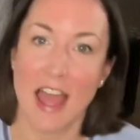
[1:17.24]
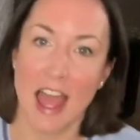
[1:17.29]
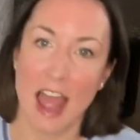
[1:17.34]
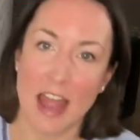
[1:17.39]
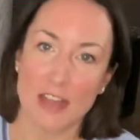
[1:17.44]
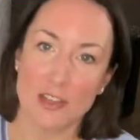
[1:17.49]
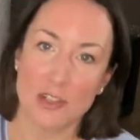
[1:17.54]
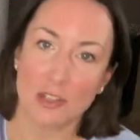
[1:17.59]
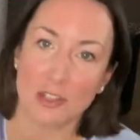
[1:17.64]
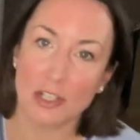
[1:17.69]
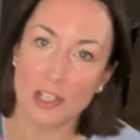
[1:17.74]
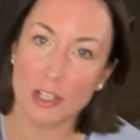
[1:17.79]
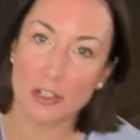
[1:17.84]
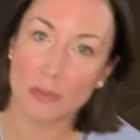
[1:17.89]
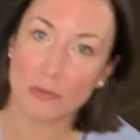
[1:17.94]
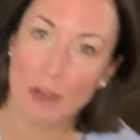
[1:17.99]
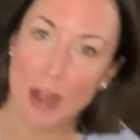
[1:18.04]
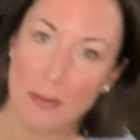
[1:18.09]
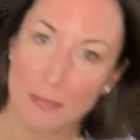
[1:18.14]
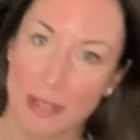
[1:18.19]
and you're gonna
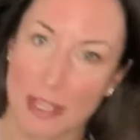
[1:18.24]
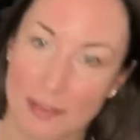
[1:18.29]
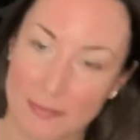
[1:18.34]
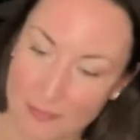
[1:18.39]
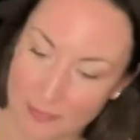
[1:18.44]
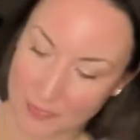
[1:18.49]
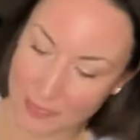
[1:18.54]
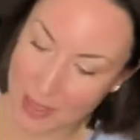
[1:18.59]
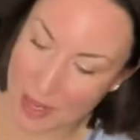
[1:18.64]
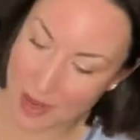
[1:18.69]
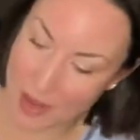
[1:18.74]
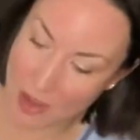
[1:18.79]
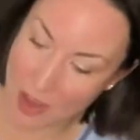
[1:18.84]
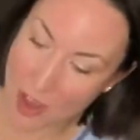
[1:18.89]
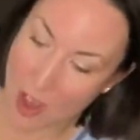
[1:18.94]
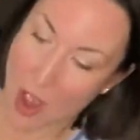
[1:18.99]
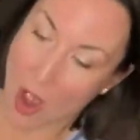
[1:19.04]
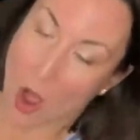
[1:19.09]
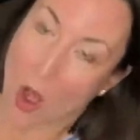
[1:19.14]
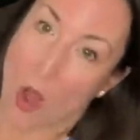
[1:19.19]
rub it
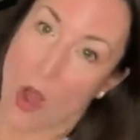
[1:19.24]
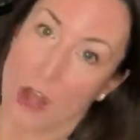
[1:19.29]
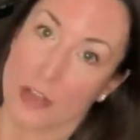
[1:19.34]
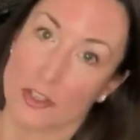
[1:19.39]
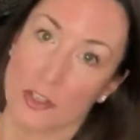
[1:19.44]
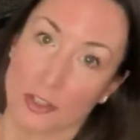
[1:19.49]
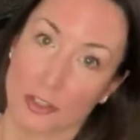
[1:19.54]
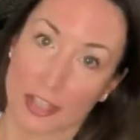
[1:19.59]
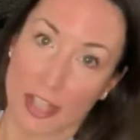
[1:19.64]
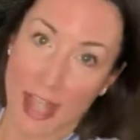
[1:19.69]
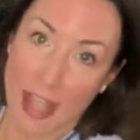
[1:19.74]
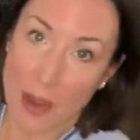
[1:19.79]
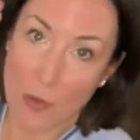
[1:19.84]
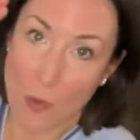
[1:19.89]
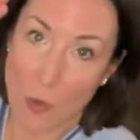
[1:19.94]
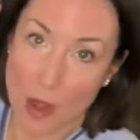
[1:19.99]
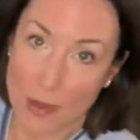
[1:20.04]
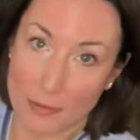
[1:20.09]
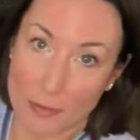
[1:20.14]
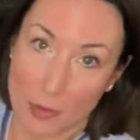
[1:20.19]
on your
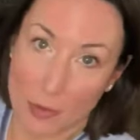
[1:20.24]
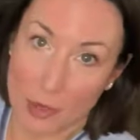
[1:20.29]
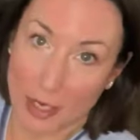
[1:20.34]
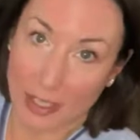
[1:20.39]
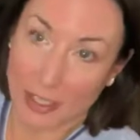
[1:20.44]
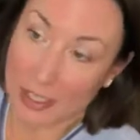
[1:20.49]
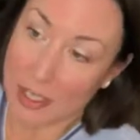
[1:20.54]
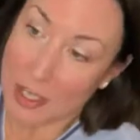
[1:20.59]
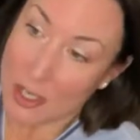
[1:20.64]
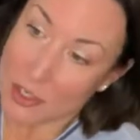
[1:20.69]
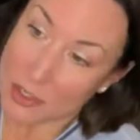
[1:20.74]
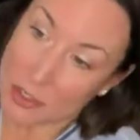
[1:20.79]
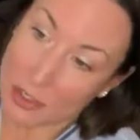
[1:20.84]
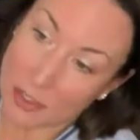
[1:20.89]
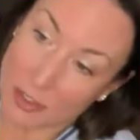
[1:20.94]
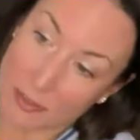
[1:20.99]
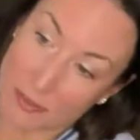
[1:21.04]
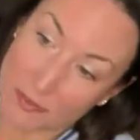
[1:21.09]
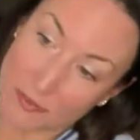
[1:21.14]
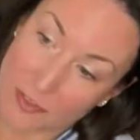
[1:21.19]
K1 point. So
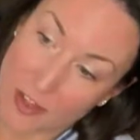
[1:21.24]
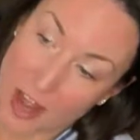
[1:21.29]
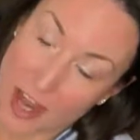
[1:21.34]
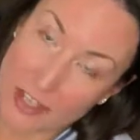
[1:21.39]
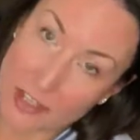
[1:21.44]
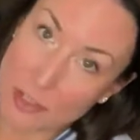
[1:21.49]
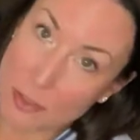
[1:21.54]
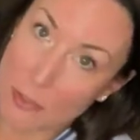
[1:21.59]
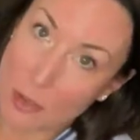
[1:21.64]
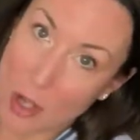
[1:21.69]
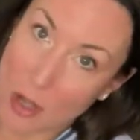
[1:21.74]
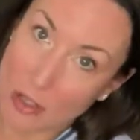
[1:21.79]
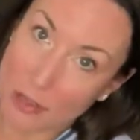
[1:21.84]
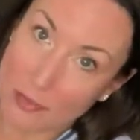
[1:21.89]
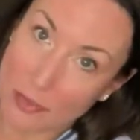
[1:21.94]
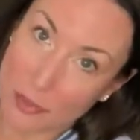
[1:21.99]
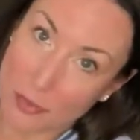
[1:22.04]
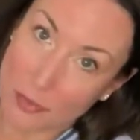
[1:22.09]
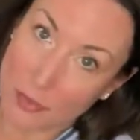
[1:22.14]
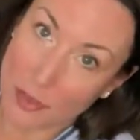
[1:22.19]
you're gonna find your ball
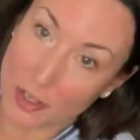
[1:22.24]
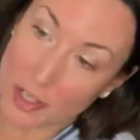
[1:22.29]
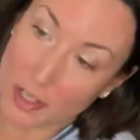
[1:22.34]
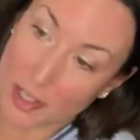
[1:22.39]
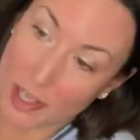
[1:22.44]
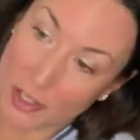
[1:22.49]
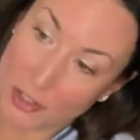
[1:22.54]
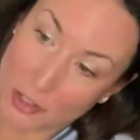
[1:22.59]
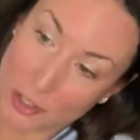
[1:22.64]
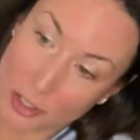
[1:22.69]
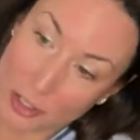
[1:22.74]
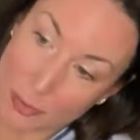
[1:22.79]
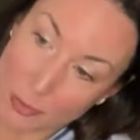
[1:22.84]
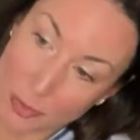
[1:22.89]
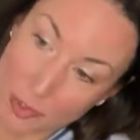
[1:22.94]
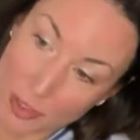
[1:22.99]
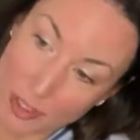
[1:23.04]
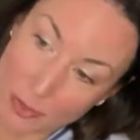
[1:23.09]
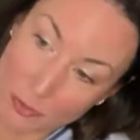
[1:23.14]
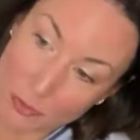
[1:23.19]
of your foot and you're gonna
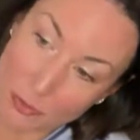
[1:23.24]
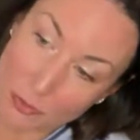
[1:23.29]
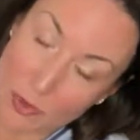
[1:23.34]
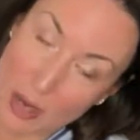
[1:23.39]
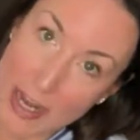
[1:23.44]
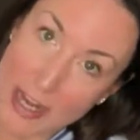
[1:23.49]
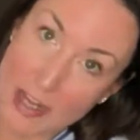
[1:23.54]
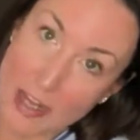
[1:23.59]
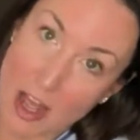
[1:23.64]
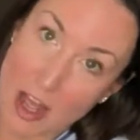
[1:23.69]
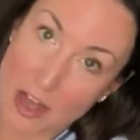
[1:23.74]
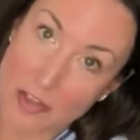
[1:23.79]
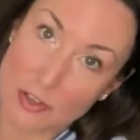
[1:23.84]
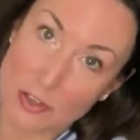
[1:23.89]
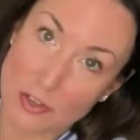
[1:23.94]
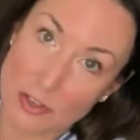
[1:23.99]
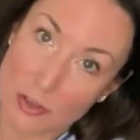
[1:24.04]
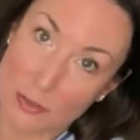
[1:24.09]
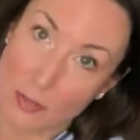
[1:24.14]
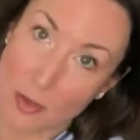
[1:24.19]
put it right
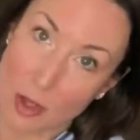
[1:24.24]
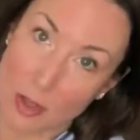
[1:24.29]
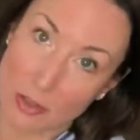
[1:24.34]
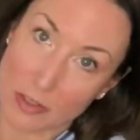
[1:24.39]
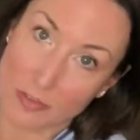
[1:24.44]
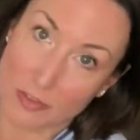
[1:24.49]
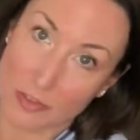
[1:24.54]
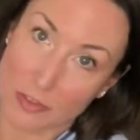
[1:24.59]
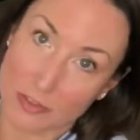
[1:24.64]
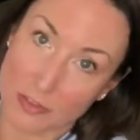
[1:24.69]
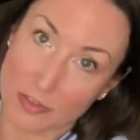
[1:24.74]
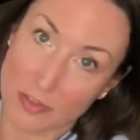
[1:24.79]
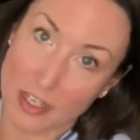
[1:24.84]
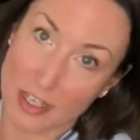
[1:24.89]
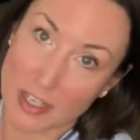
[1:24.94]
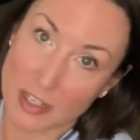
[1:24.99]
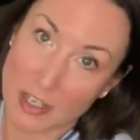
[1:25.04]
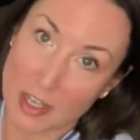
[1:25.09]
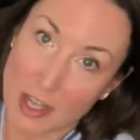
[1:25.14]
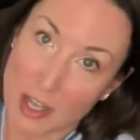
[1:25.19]
under the ball of your
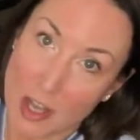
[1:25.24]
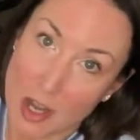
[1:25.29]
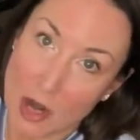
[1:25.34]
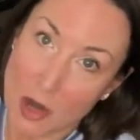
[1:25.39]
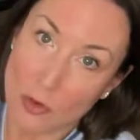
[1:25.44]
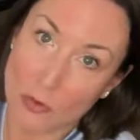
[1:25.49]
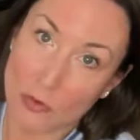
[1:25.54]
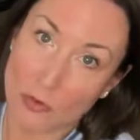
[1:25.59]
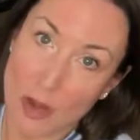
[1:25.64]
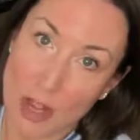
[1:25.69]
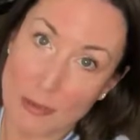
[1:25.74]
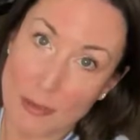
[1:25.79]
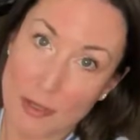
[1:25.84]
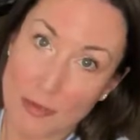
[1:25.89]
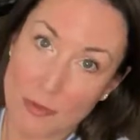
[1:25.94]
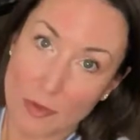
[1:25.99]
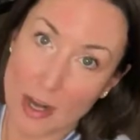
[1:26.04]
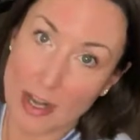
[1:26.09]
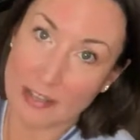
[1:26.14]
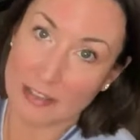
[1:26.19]
foot, rub
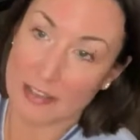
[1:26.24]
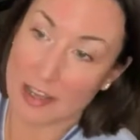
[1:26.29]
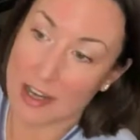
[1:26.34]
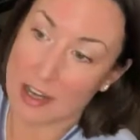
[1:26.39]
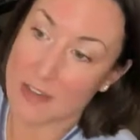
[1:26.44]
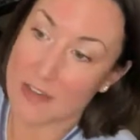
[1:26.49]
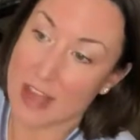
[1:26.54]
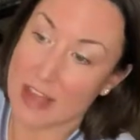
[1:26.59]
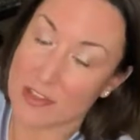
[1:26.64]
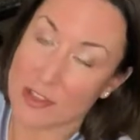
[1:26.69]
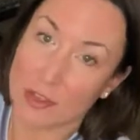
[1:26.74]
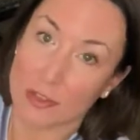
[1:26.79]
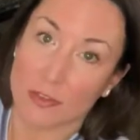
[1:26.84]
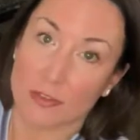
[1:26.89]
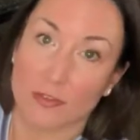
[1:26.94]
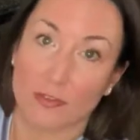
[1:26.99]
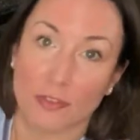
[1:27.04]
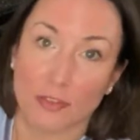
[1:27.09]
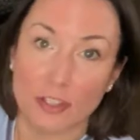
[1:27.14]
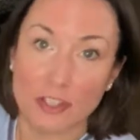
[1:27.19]
it right there. That's your
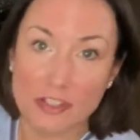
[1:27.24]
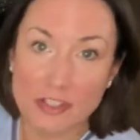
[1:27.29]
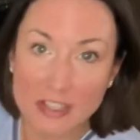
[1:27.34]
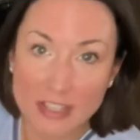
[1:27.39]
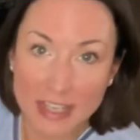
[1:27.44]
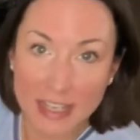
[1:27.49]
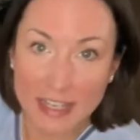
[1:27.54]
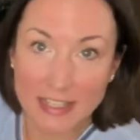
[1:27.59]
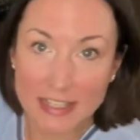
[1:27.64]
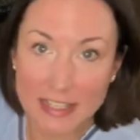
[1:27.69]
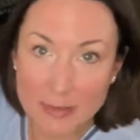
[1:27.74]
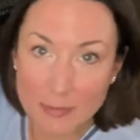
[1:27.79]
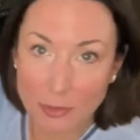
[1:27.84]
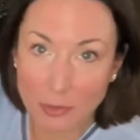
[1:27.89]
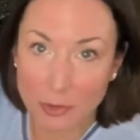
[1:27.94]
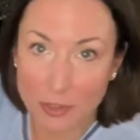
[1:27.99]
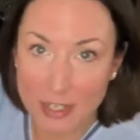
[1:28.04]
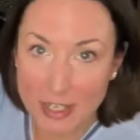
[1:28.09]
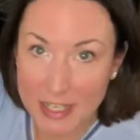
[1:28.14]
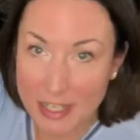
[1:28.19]
first kidney
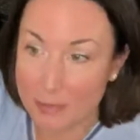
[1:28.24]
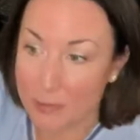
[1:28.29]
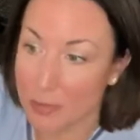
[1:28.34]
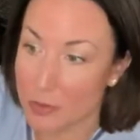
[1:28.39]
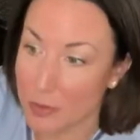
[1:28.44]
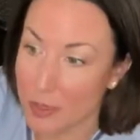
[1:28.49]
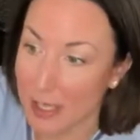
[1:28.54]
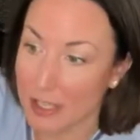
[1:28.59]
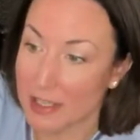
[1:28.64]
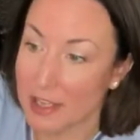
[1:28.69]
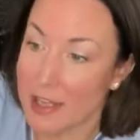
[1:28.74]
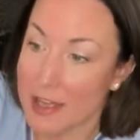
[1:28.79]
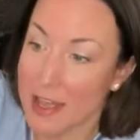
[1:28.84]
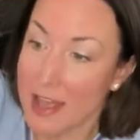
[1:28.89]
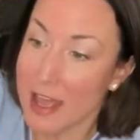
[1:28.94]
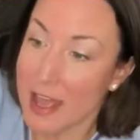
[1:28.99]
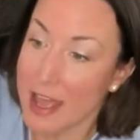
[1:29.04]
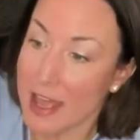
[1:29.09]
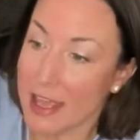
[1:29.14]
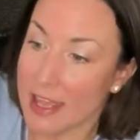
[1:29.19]
meridian point
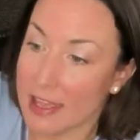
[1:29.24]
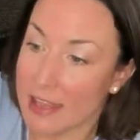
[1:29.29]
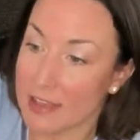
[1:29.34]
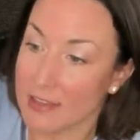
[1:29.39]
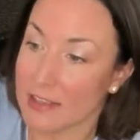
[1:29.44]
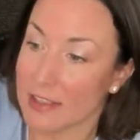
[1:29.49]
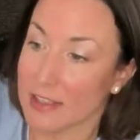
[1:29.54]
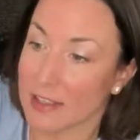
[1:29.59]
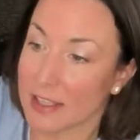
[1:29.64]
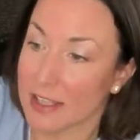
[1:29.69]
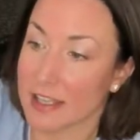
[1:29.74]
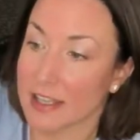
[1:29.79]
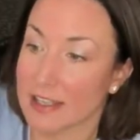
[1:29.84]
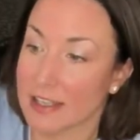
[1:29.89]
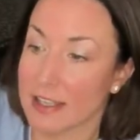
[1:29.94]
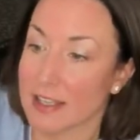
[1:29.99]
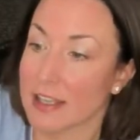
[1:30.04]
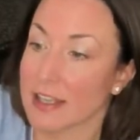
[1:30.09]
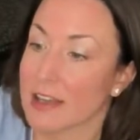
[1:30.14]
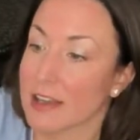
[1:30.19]
in the
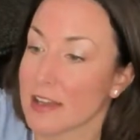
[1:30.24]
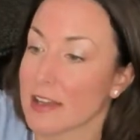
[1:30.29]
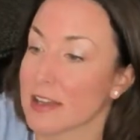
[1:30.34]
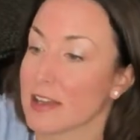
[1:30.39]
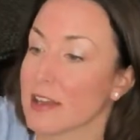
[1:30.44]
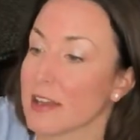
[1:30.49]
kidney